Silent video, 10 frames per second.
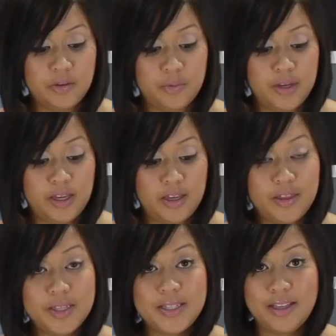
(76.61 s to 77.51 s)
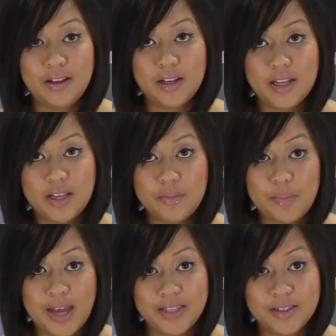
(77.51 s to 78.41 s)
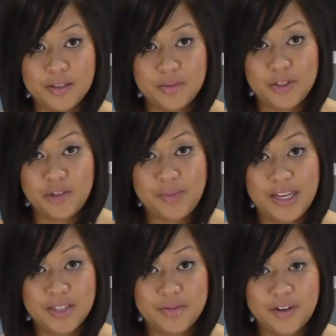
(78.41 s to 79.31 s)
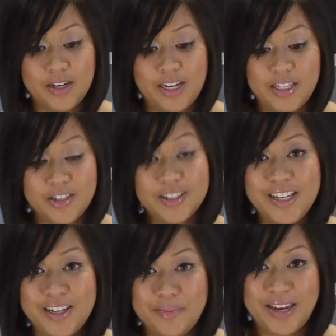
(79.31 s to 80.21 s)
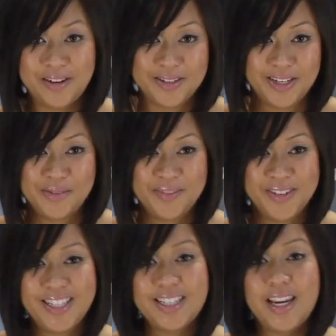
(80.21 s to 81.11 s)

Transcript: it with silk petals, which makes for an easier cleanup at your ceremony